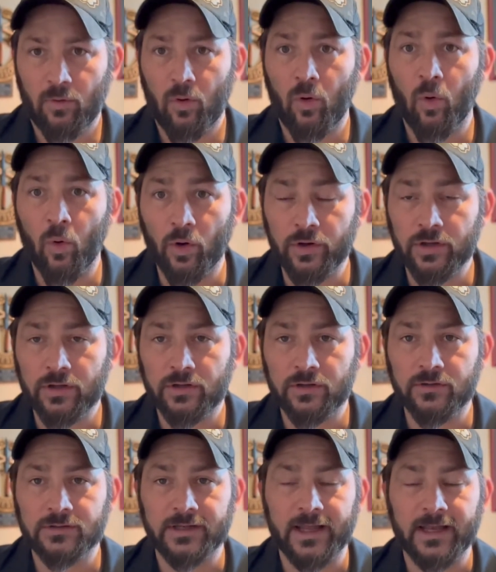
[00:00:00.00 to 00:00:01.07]
Or you can
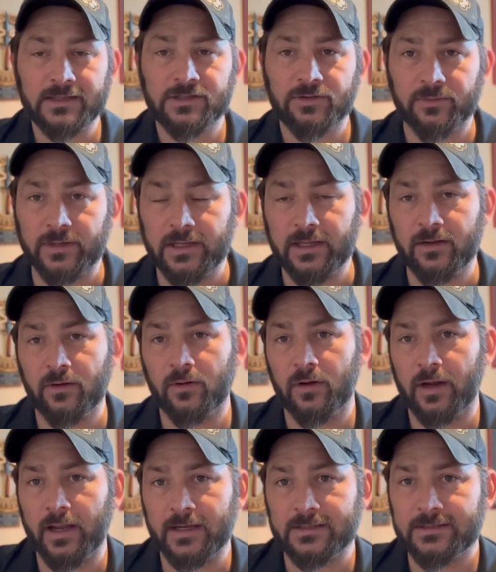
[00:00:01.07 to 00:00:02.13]
use an X3 or
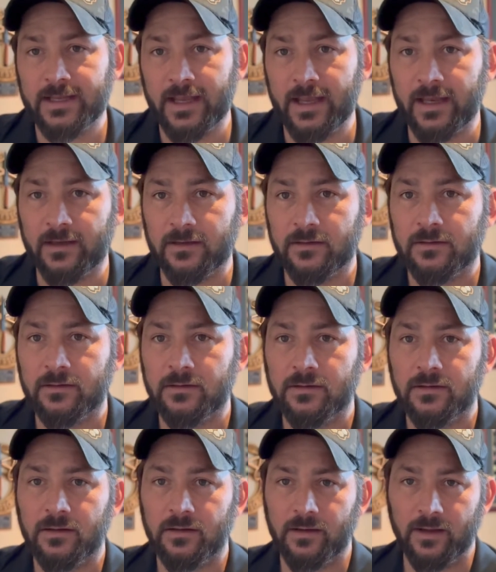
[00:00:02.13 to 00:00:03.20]
X10.
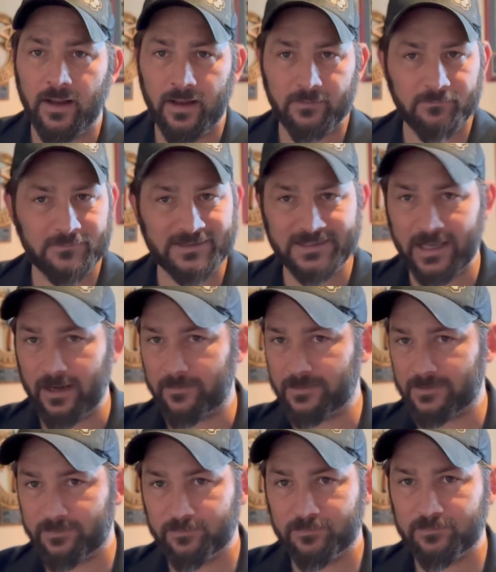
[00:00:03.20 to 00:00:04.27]

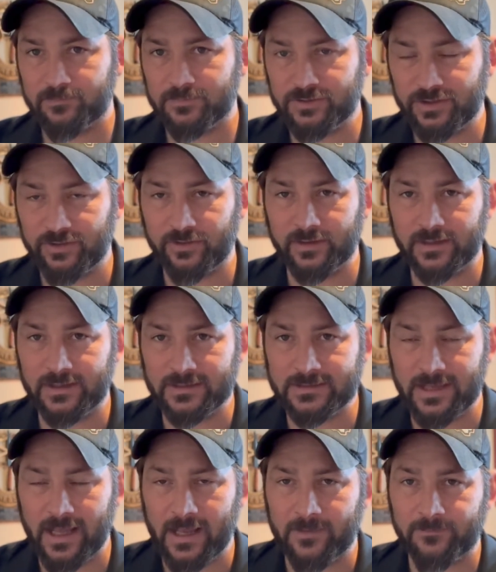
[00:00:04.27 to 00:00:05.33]
Setups generally the
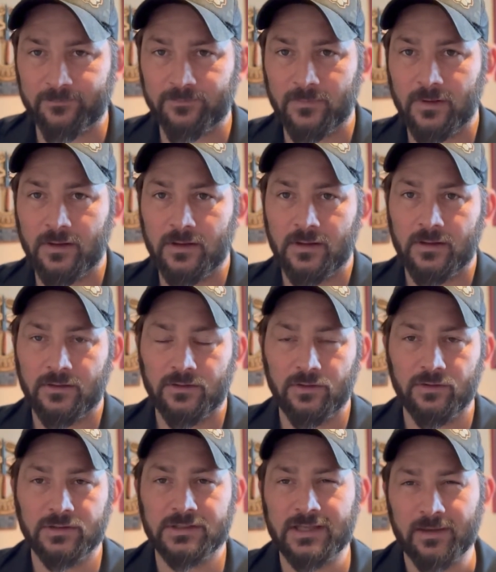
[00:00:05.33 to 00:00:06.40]
same. You
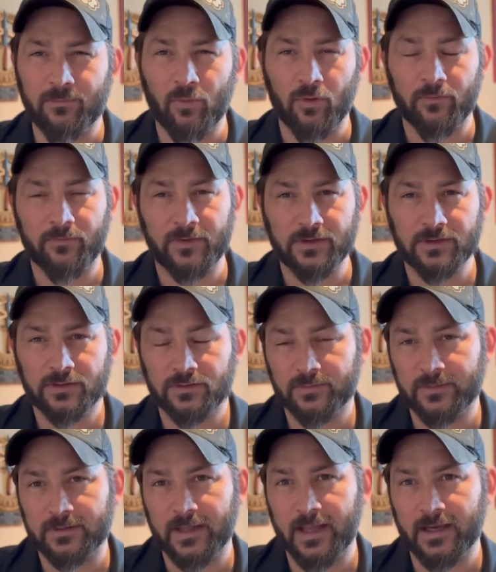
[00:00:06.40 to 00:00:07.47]
just get more features
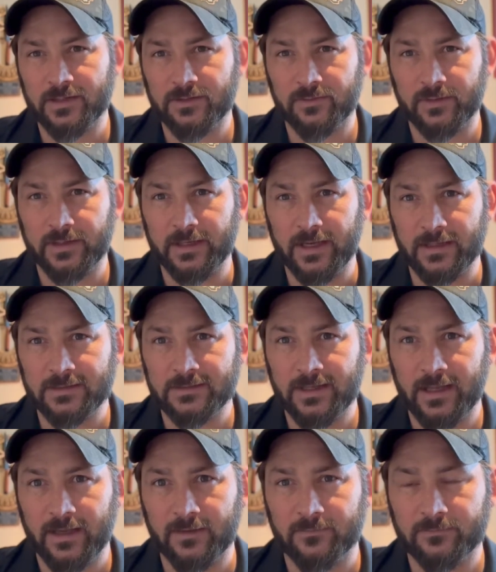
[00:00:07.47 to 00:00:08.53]
with the X3 and
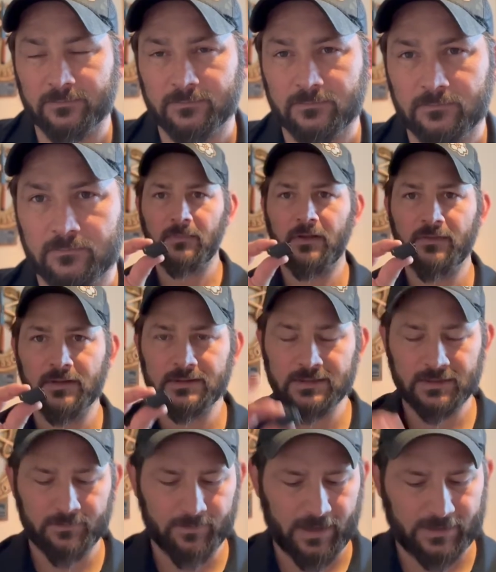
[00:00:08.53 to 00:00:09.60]
X10. This is
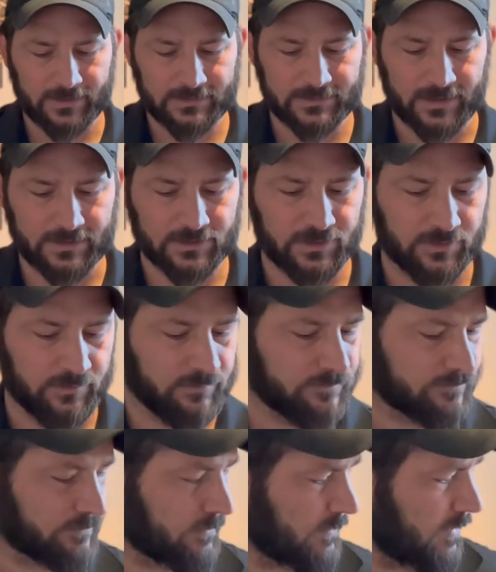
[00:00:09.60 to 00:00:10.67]
the Mantis X2,
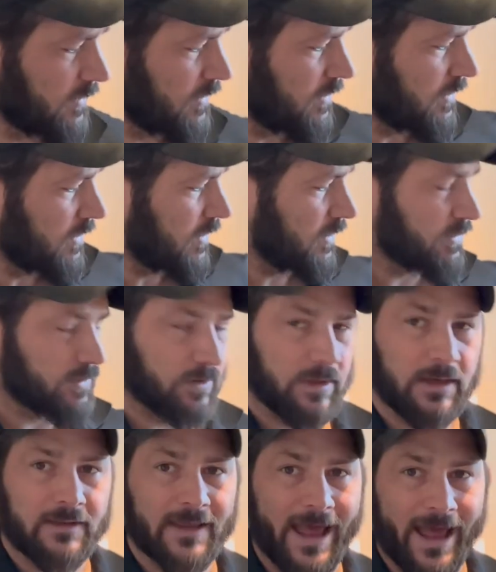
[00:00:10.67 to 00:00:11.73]
so you
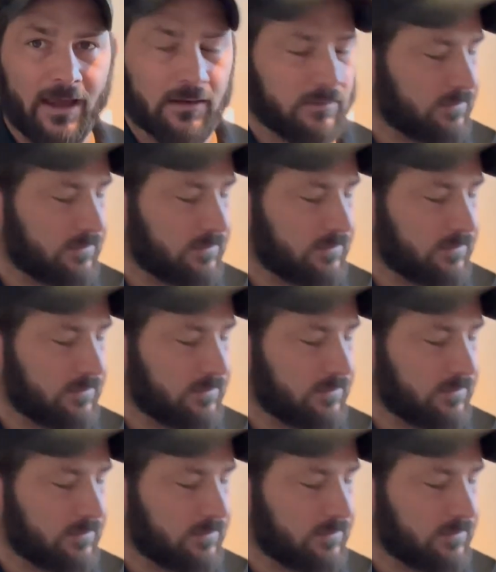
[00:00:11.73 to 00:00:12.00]
need that.